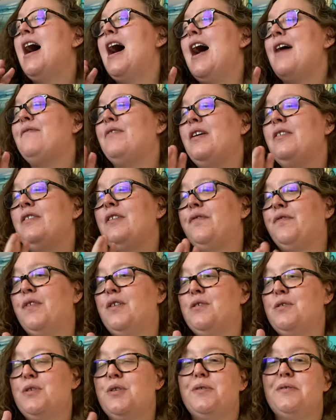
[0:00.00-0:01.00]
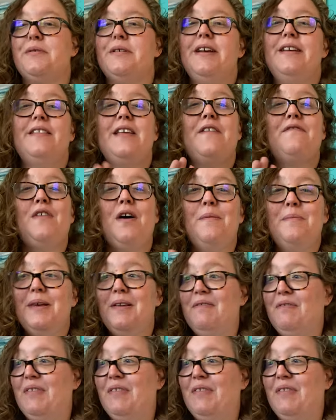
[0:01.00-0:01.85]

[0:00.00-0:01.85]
I've read the first 3. They've all been